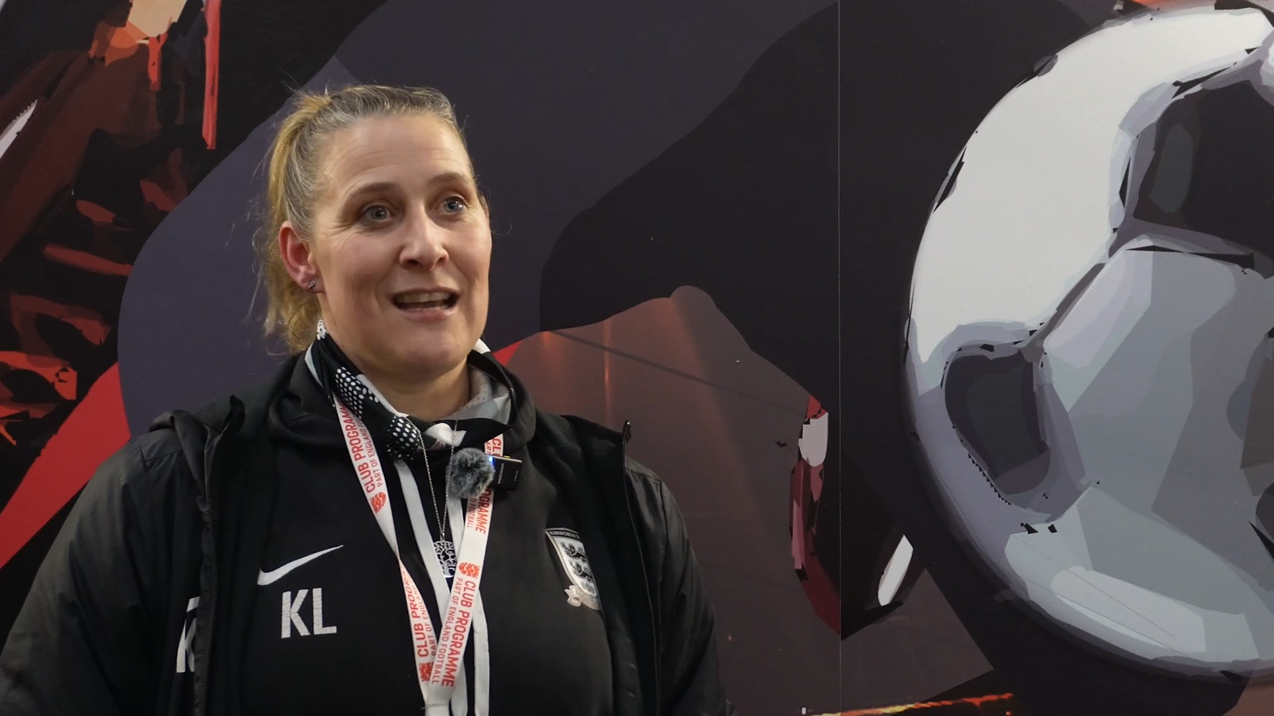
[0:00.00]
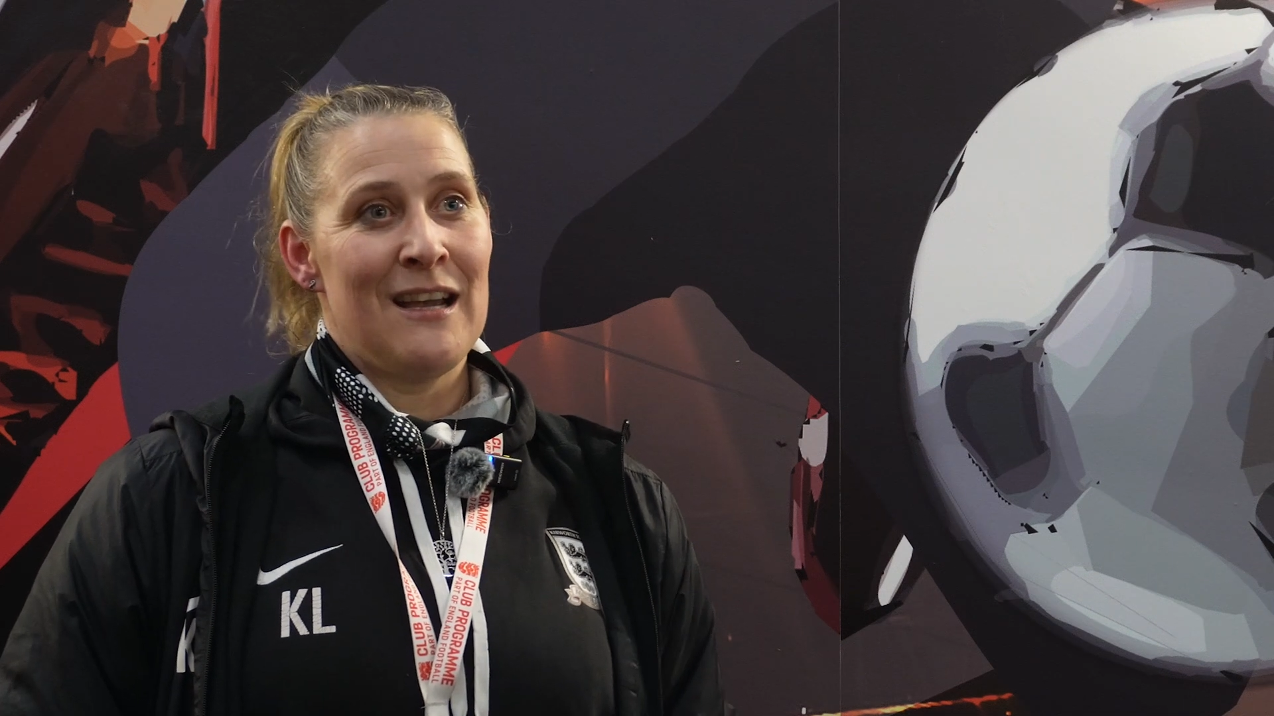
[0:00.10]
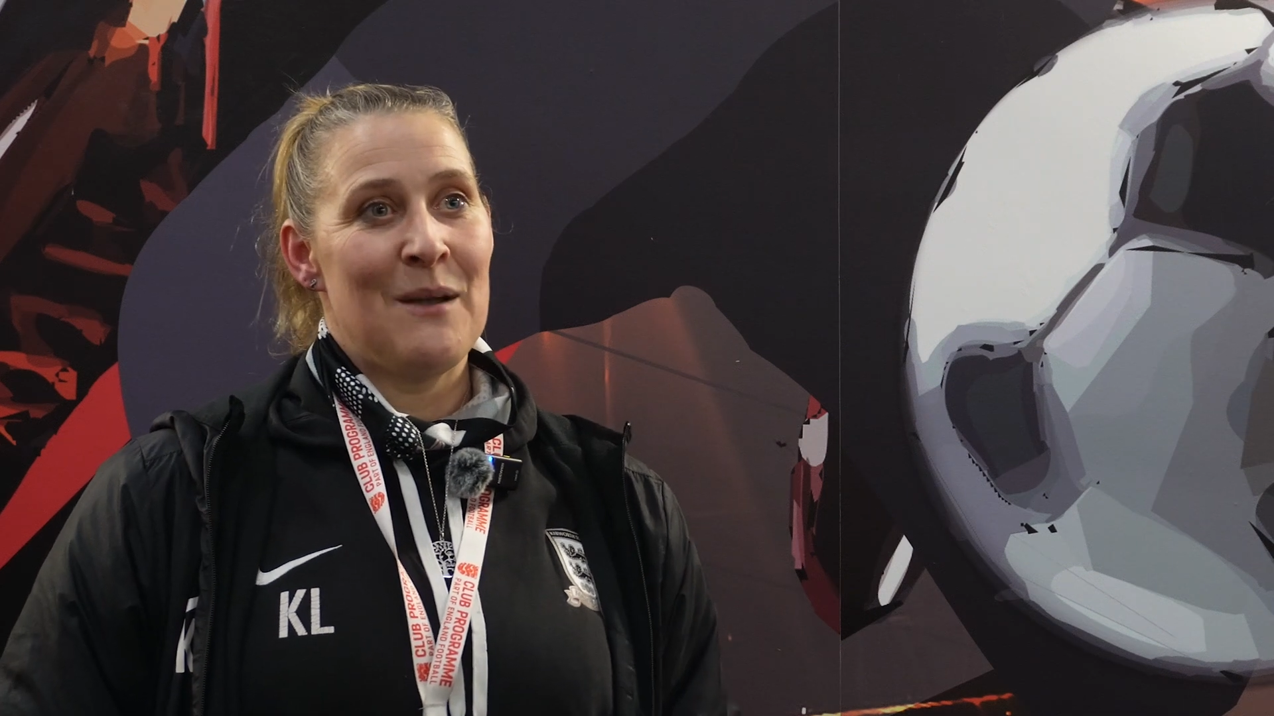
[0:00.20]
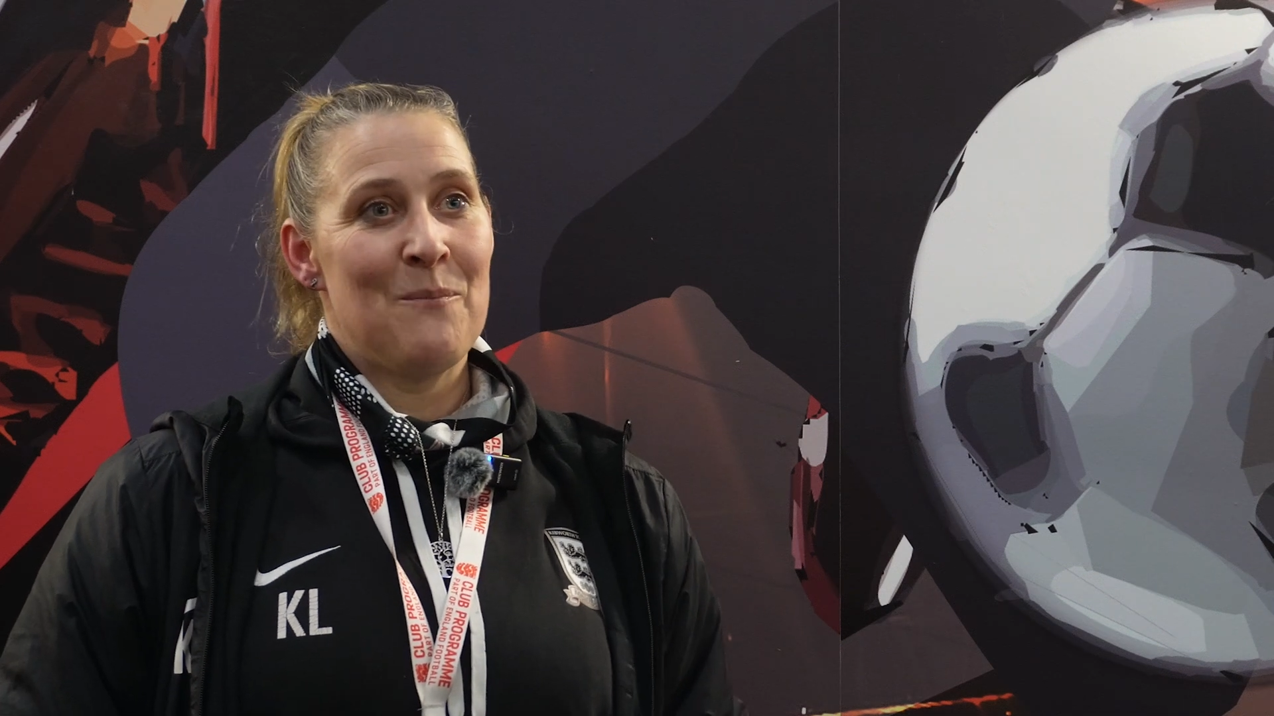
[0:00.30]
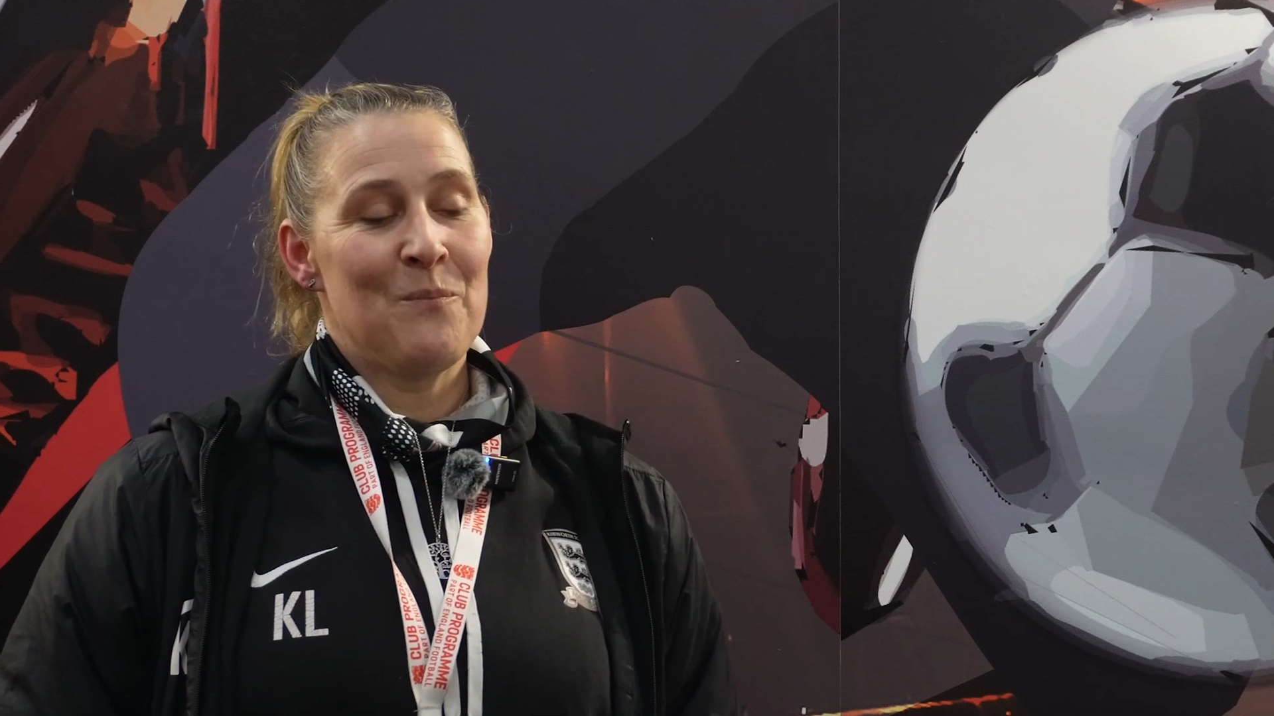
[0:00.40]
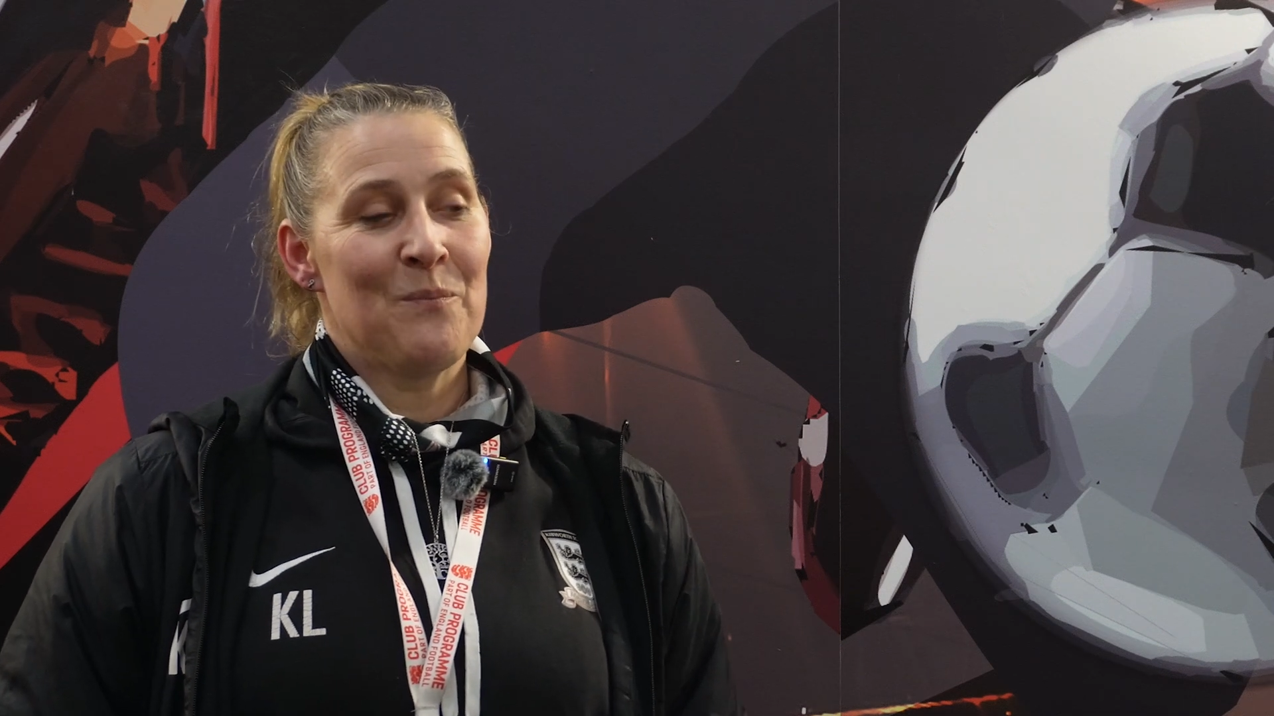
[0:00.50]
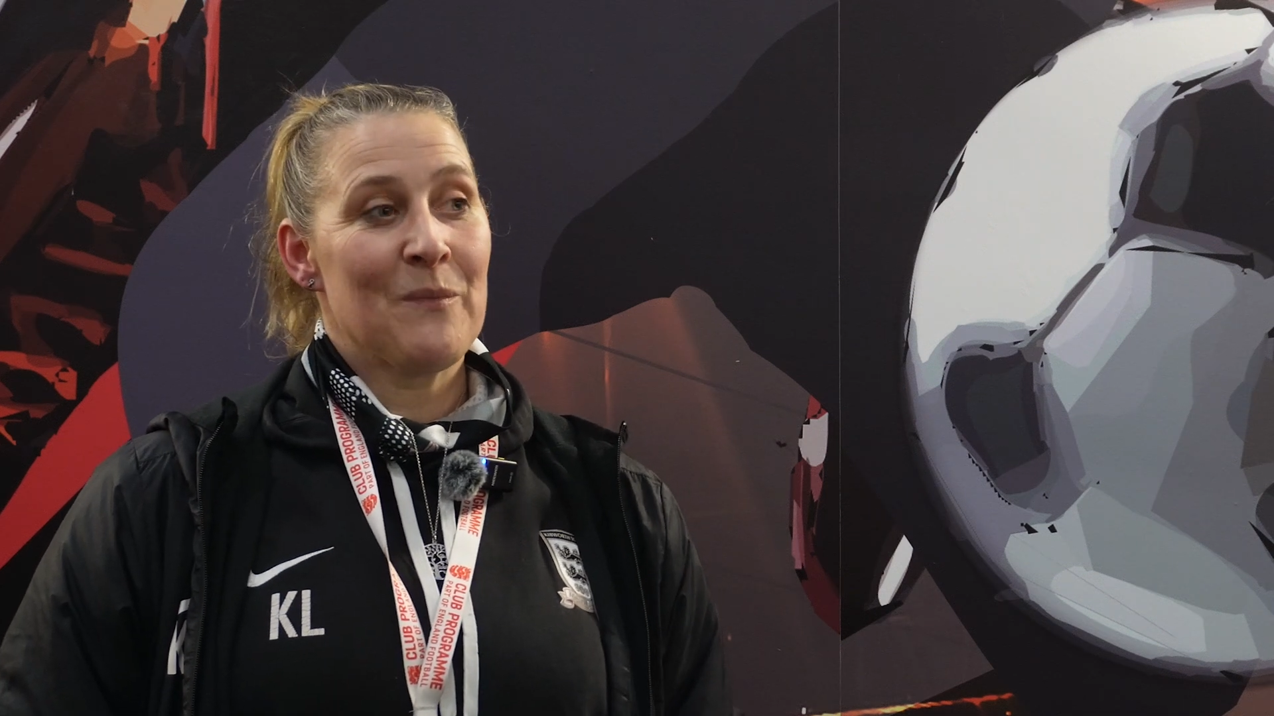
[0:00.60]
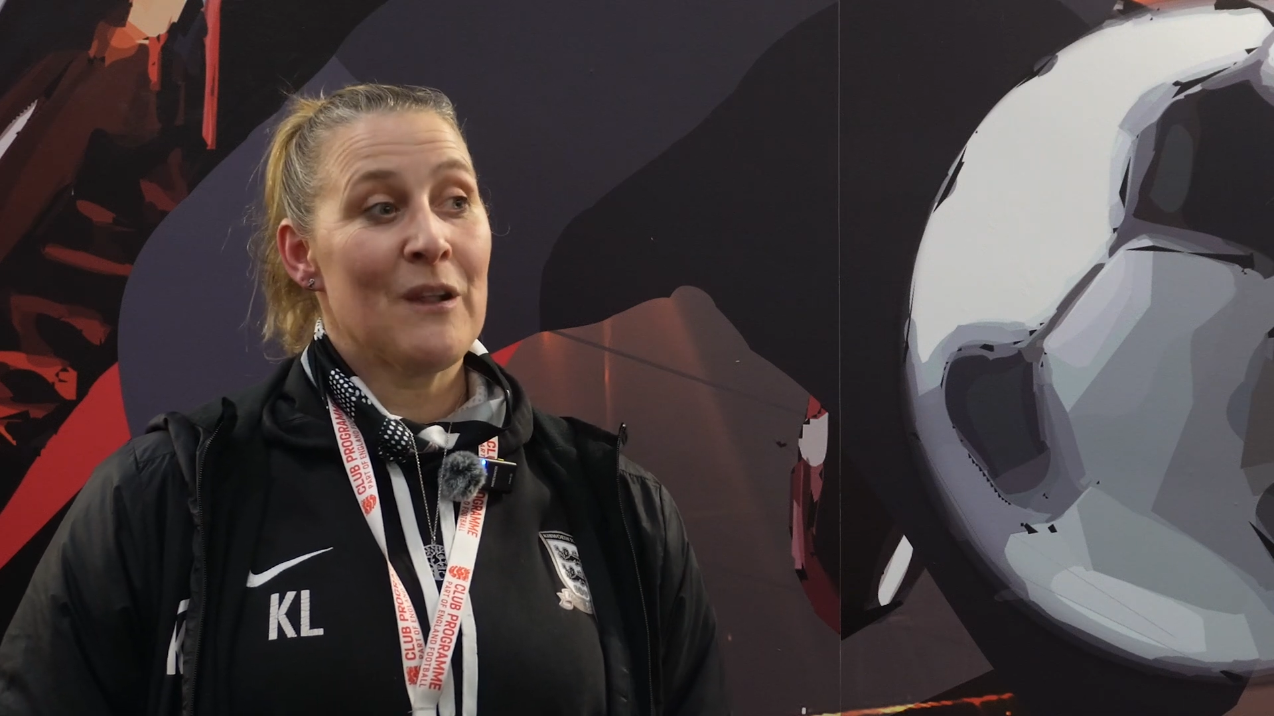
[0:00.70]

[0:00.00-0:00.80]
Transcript: and